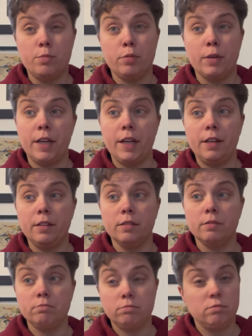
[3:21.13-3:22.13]
pretty
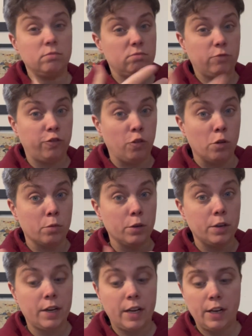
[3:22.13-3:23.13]

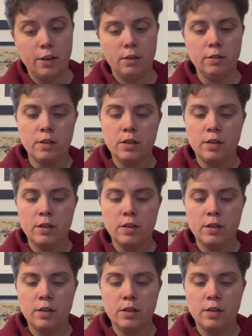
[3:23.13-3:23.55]
forward here.